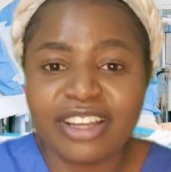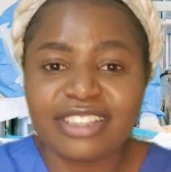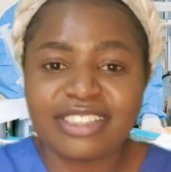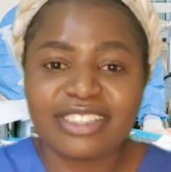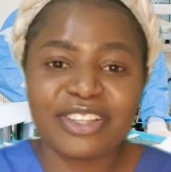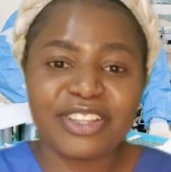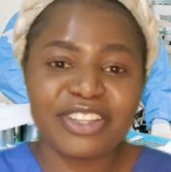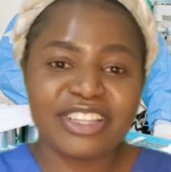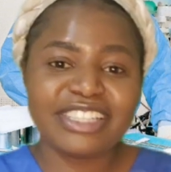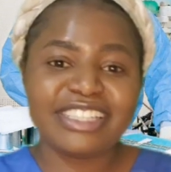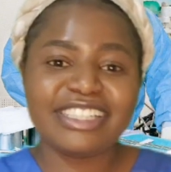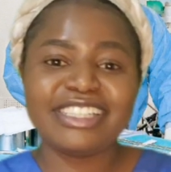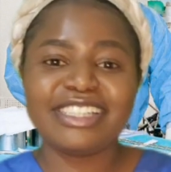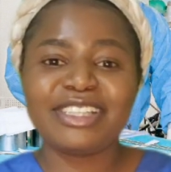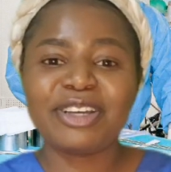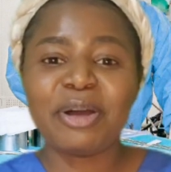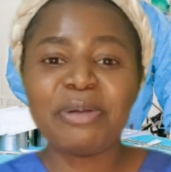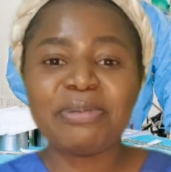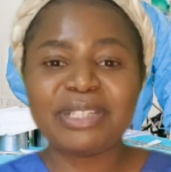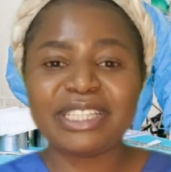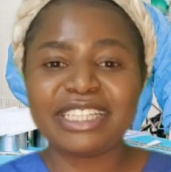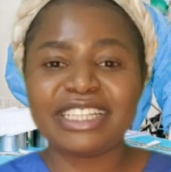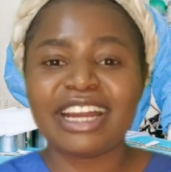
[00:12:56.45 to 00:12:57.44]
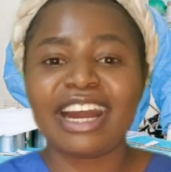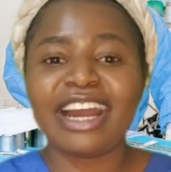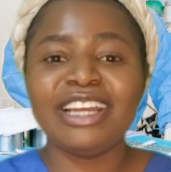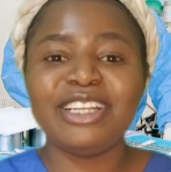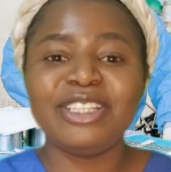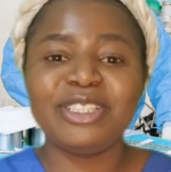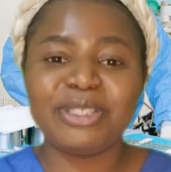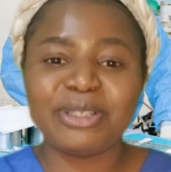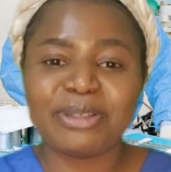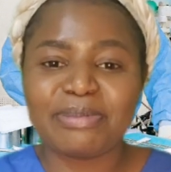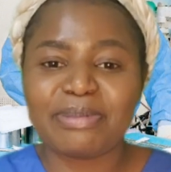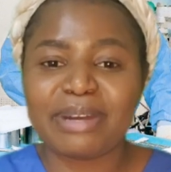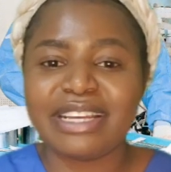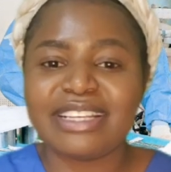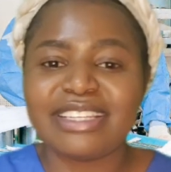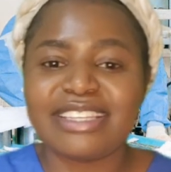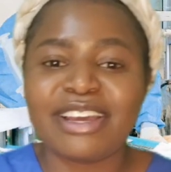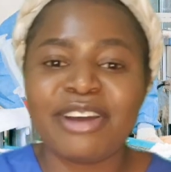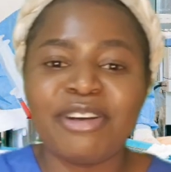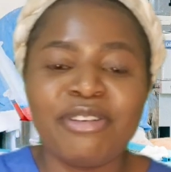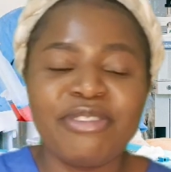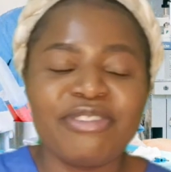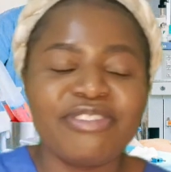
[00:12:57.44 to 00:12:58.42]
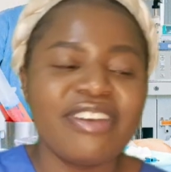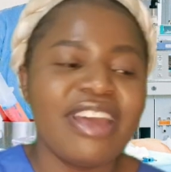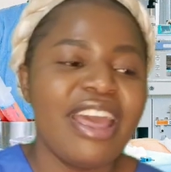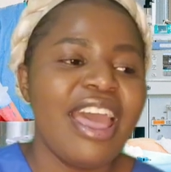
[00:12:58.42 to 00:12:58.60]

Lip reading: So this is the option I took myself,